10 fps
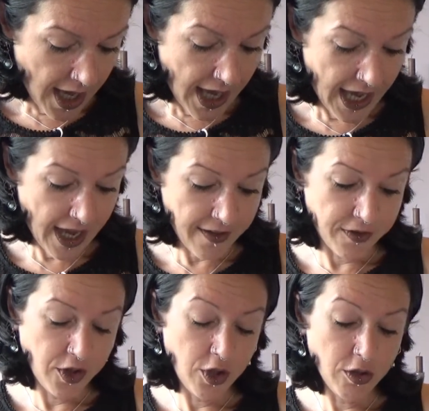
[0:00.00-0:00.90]
I have
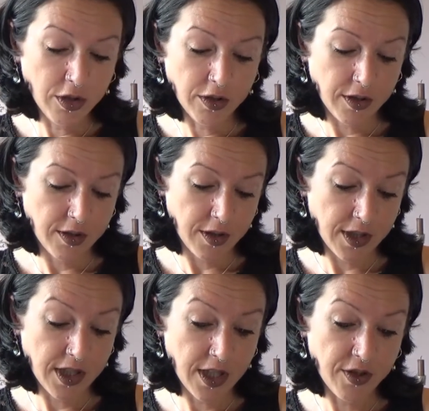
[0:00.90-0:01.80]
New Look, it's
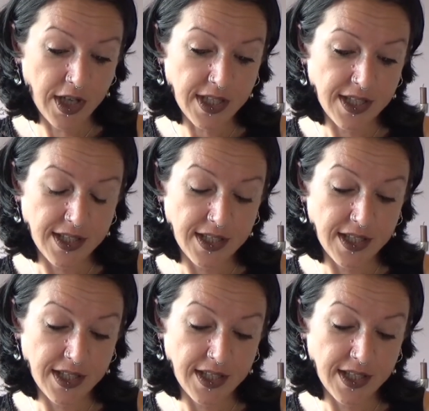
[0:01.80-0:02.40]
another dress,